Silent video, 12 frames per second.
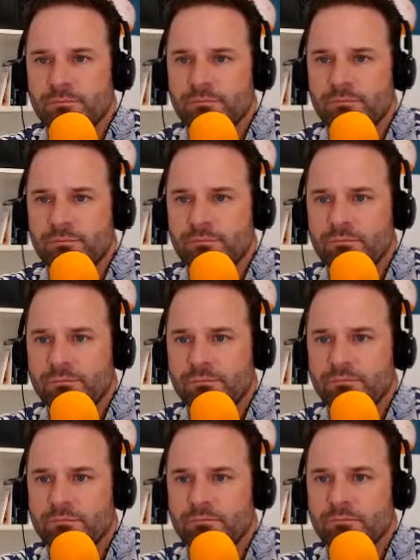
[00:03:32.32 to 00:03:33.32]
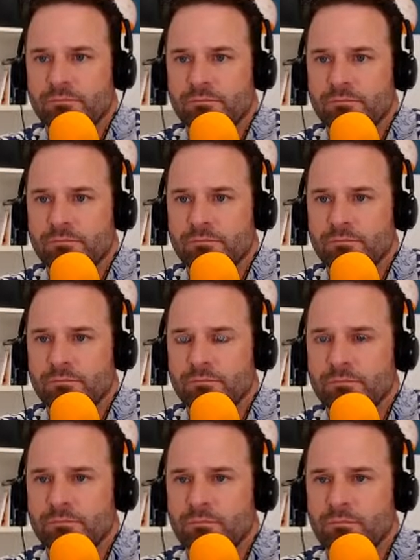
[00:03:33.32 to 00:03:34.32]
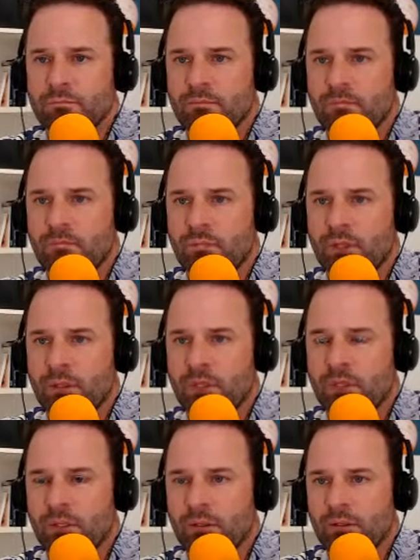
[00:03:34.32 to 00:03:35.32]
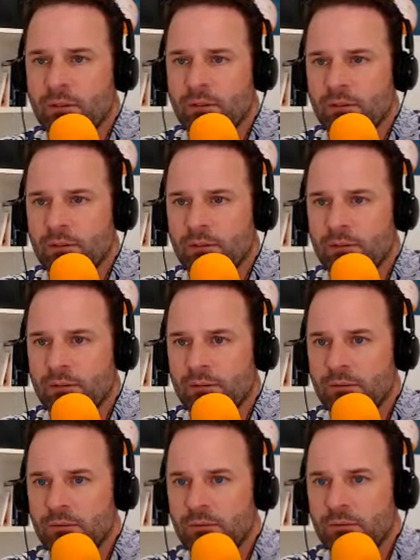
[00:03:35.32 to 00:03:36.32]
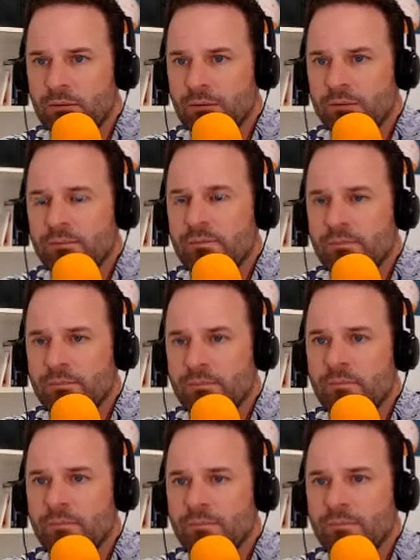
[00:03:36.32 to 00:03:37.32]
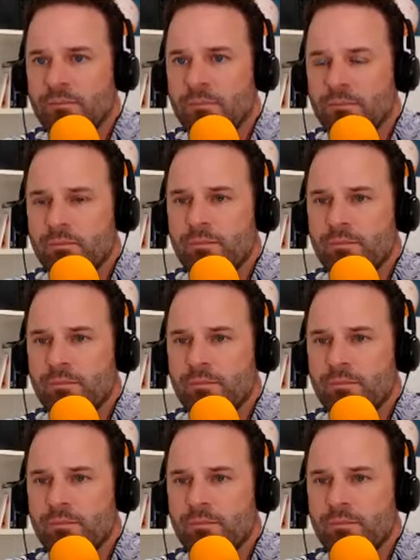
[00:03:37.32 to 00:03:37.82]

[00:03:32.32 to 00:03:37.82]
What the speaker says: (silent)